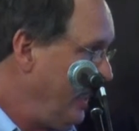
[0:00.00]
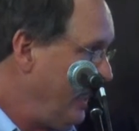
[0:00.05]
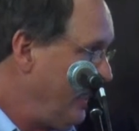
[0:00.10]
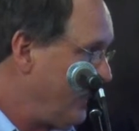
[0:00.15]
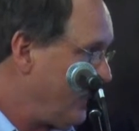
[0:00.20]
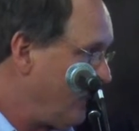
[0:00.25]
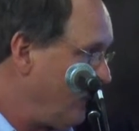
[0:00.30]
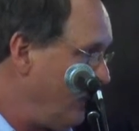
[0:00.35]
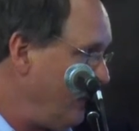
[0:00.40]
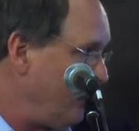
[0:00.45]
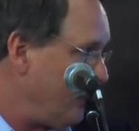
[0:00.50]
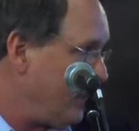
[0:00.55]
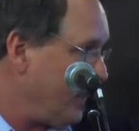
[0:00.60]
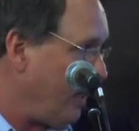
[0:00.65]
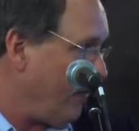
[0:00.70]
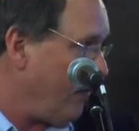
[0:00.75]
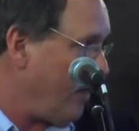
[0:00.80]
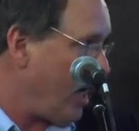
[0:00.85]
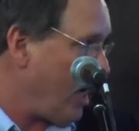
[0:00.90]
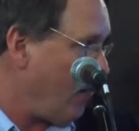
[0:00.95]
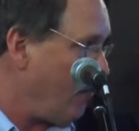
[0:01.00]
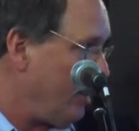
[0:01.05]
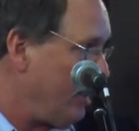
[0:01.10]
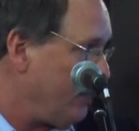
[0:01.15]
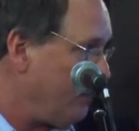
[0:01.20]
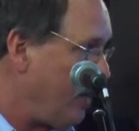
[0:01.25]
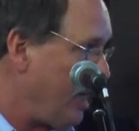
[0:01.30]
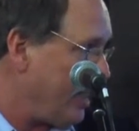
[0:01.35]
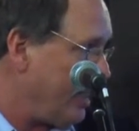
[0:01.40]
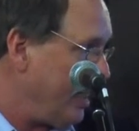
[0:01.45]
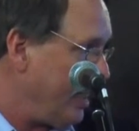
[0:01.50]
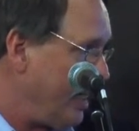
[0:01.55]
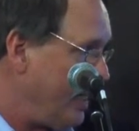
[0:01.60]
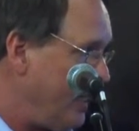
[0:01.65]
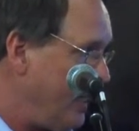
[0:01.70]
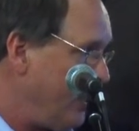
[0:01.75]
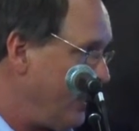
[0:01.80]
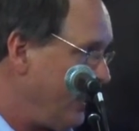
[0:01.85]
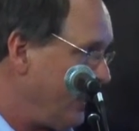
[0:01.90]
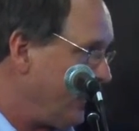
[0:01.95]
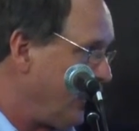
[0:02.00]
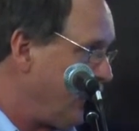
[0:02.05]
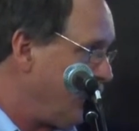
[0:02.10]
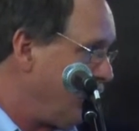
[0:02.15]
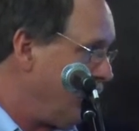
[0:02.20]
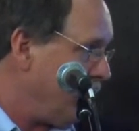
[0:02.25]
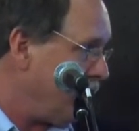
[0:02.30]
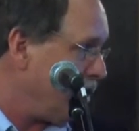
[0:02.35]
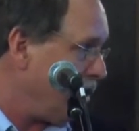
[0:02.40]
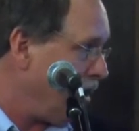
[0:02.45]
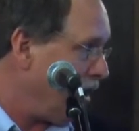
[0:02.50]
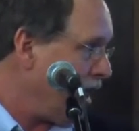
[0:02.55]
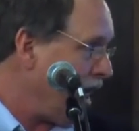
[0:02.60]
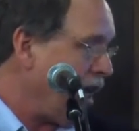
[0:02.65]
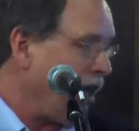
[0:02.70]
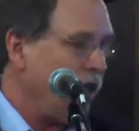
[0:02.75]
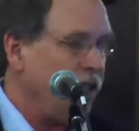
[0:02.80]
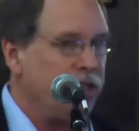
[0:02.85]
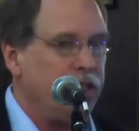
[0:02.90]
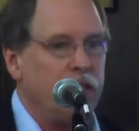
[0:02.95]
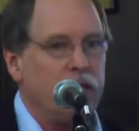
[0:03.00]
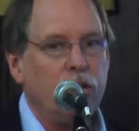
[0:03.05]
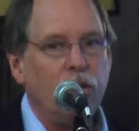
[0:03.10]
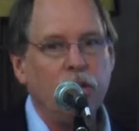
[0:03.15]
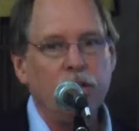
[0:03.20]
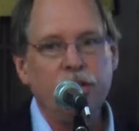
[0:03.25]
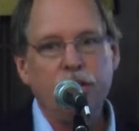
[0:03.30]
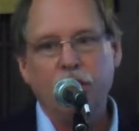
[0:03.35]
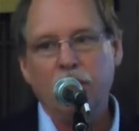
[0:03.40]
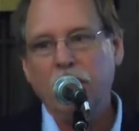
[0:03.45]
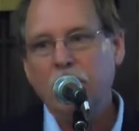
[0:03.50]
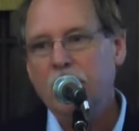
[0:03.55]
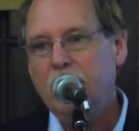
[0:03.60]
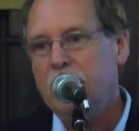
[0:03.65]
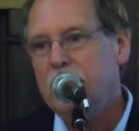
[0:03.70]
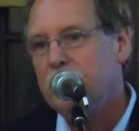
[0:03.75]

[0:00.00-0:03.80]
and stream seven on respecting indigenous and traditional knowledge and culture.